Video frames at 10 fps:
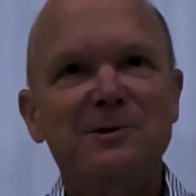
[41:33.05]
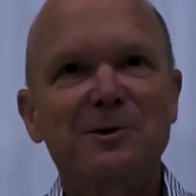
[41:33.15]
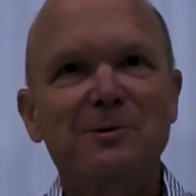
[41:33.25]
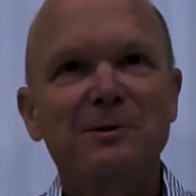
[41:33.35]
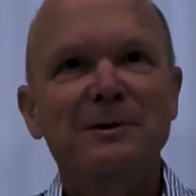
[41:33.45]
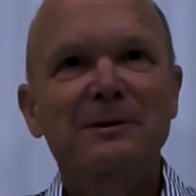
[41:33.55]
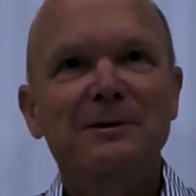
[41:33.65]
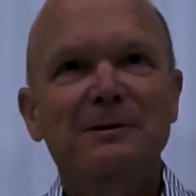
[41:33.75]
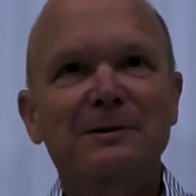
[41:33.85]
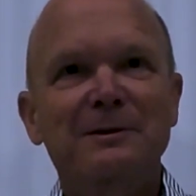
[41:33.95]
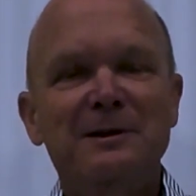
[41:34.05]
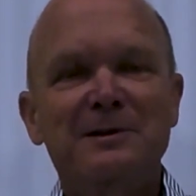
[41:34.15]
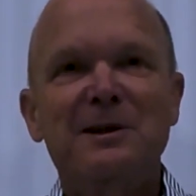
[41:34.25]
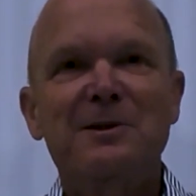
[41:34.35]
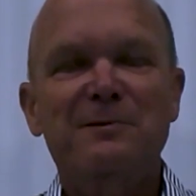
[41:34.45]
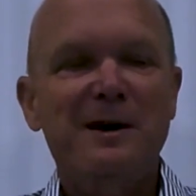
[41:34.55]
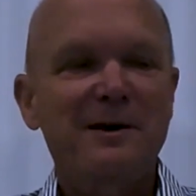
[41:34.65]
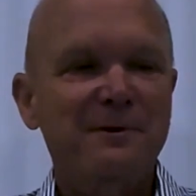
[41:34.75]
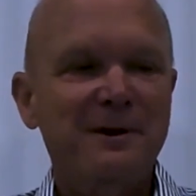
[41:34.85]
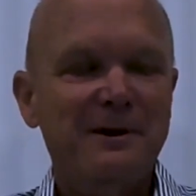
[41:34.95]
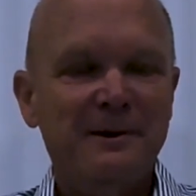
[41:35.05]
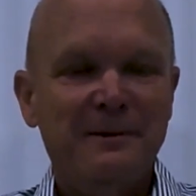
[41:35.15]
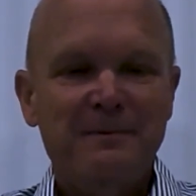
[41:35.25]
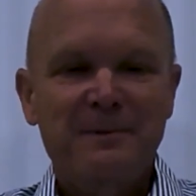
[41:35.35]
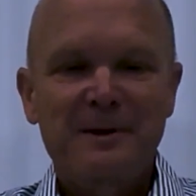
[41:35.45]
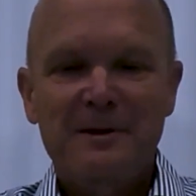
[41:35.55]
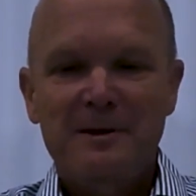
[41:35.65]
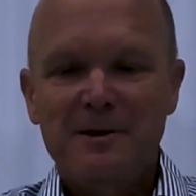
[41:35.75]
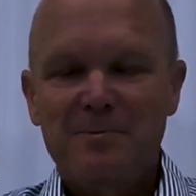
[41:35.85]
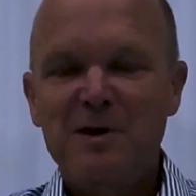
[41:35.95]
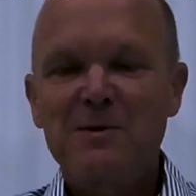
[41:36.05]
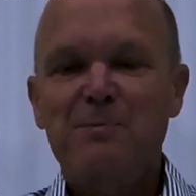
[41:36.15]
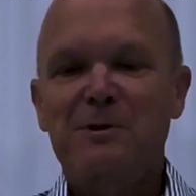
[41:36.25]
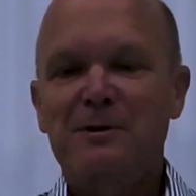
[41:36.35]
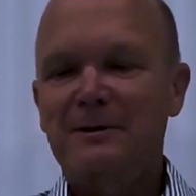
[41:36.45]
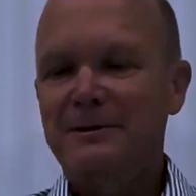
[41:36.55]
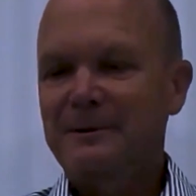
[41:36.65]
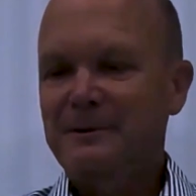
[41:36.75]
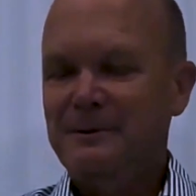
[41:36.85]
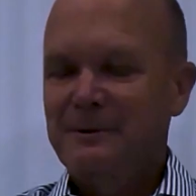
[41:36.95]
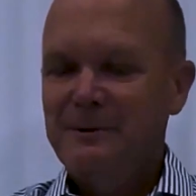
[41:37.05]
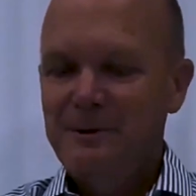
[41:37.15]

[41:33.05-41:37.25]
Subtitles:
So instead of having people,